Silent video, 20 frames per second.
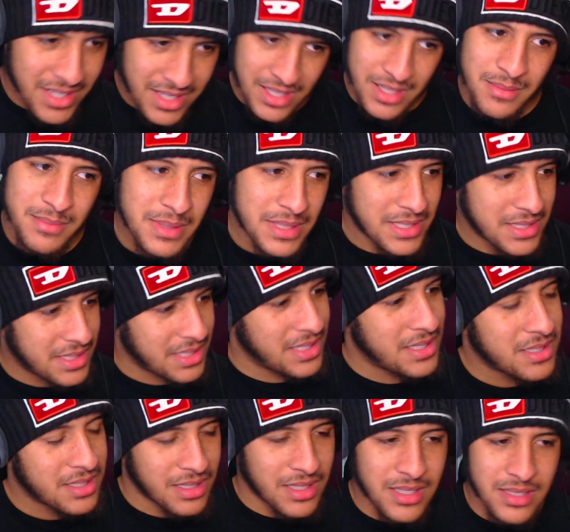La
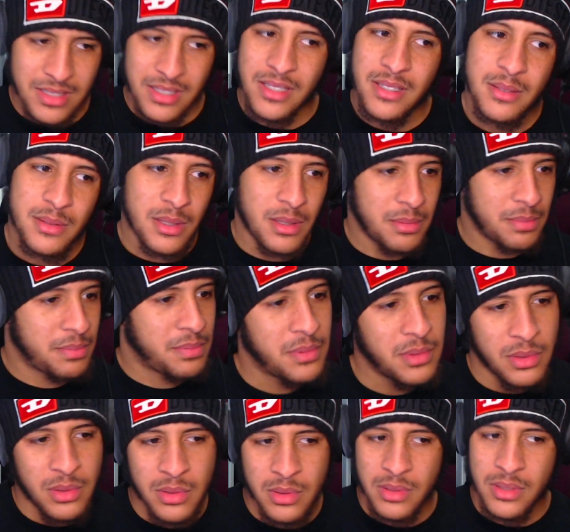canzone blu,
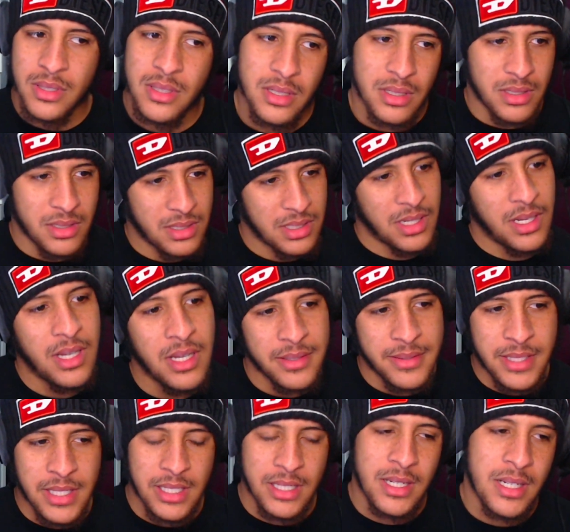la
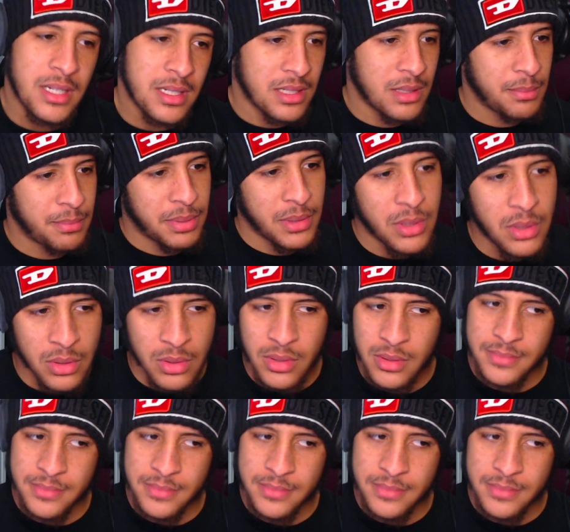canzone blu. La